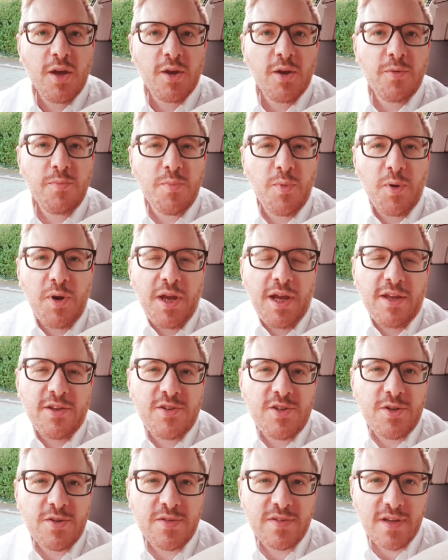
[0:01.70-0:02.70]
Good morning,
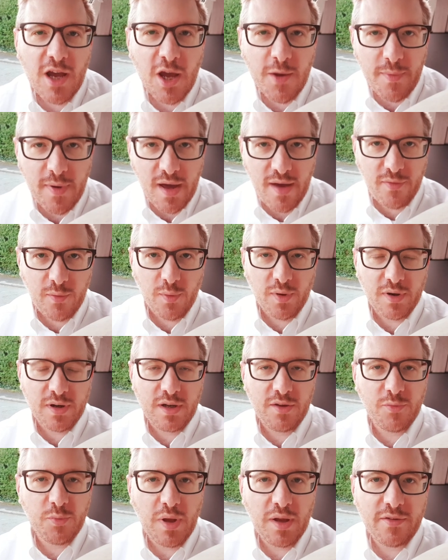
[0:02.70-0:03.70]
it's Tuesday. I hope everyone
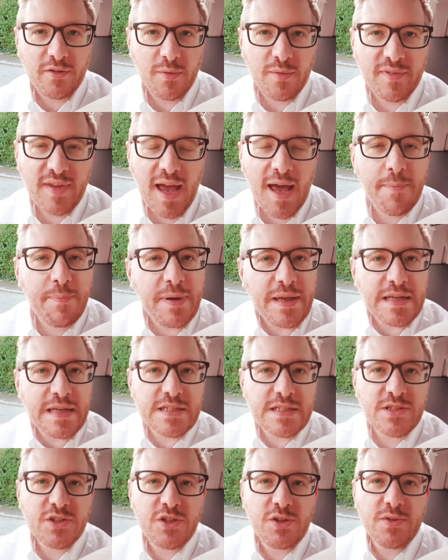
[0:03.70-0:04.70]
is well. So it's
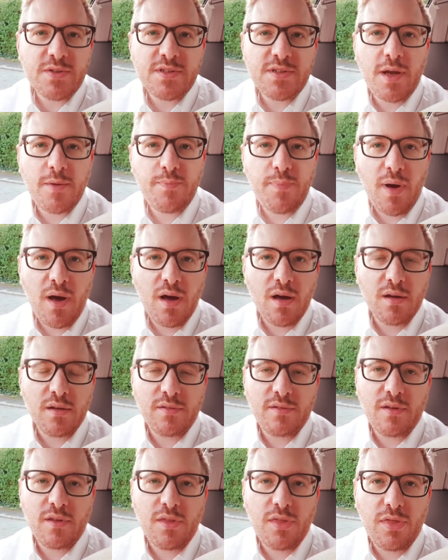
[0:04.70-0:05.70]
Happiness Tuesday,
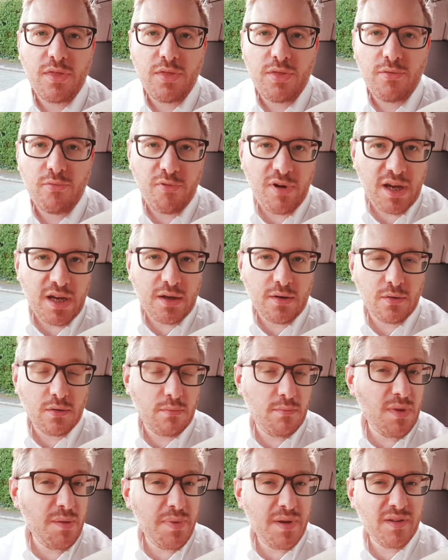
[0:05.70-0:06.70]
part three.
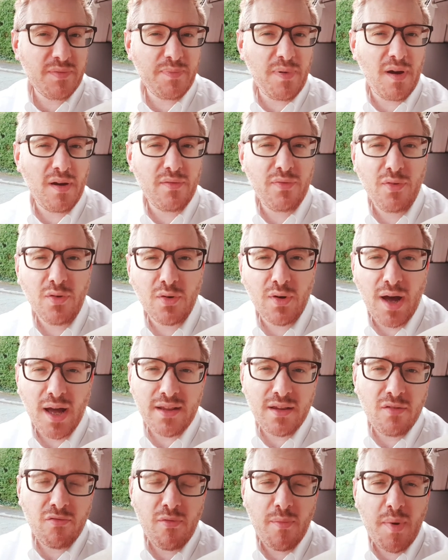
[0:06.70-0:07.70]
Or maybe it's part four, I
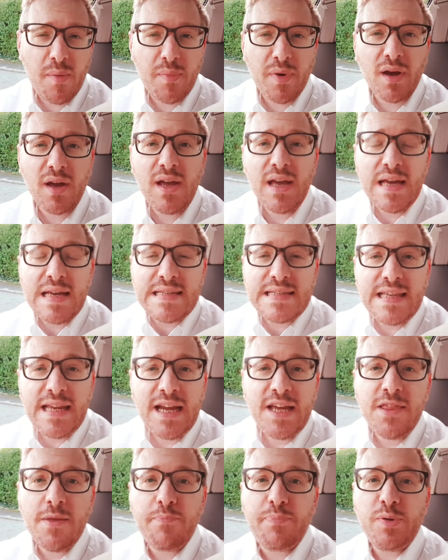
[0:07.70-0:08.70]
don't remember.
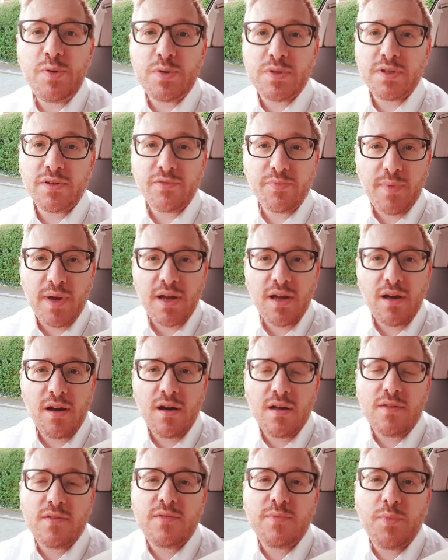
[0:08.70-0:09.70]
Sitting in the boot of my
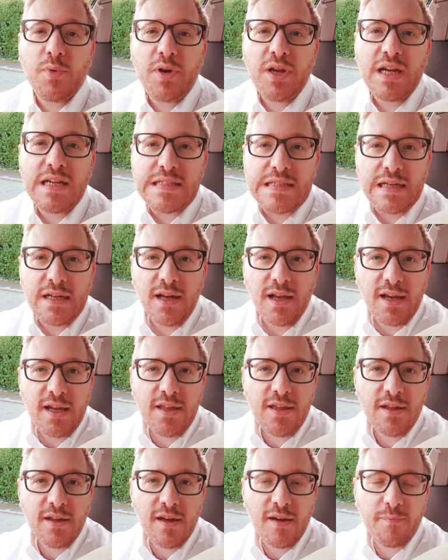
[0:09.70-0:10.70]
car this morning, it's
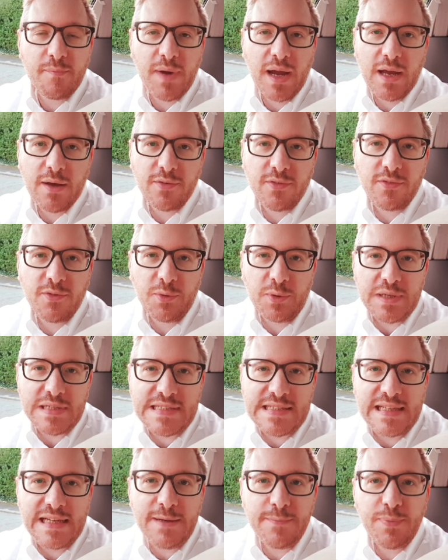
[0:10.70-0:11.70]
early. My house is all
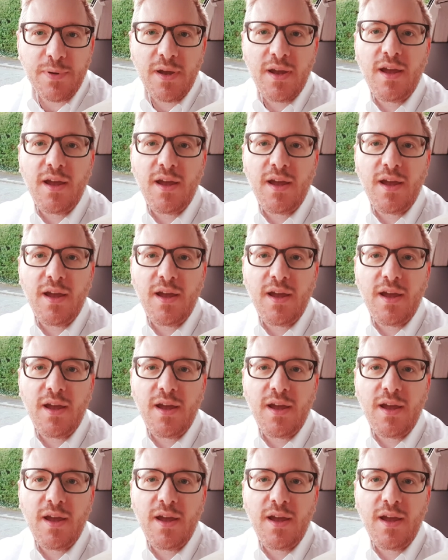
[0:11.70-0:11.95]
asleep,